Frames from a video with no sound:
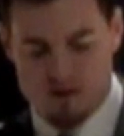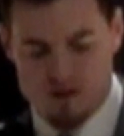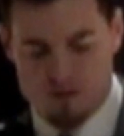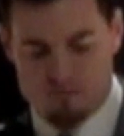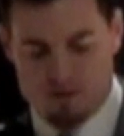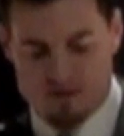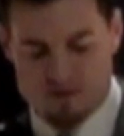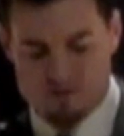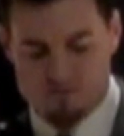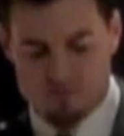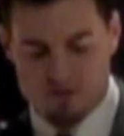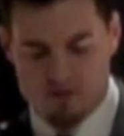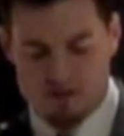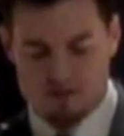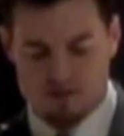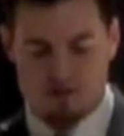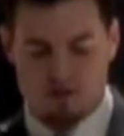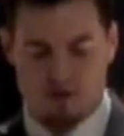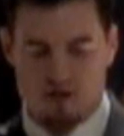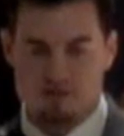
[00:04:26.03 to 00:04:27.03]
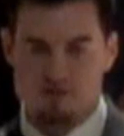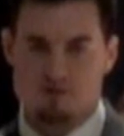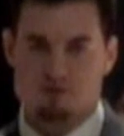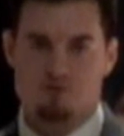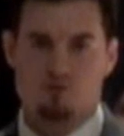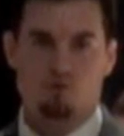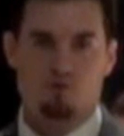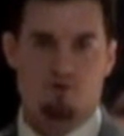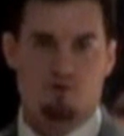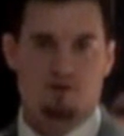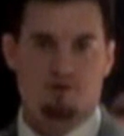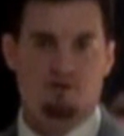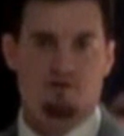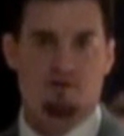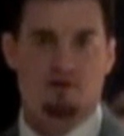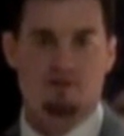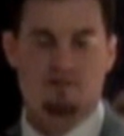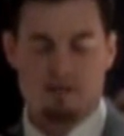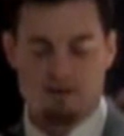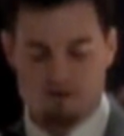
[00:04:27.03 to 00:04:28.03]
By submitting to God's authority on
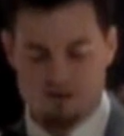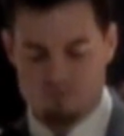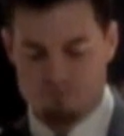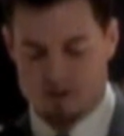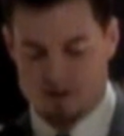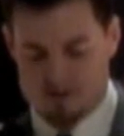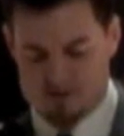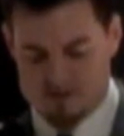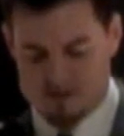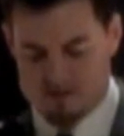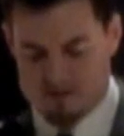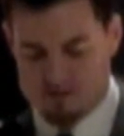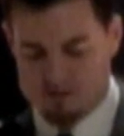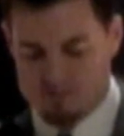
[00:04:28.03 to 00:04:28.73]
a daily basis,